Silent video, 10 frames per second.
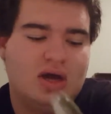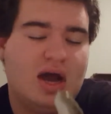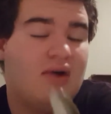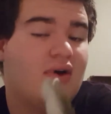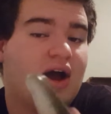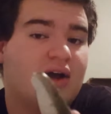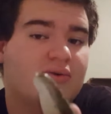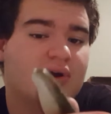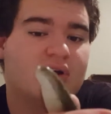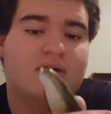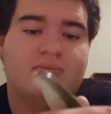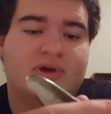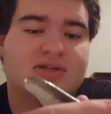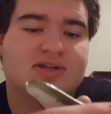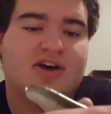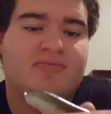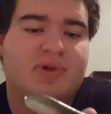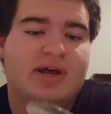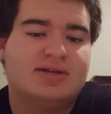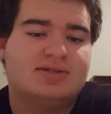how I rig up my soft
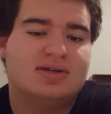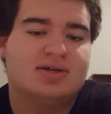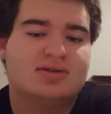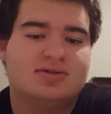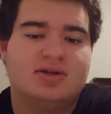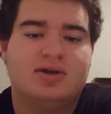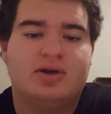plastics.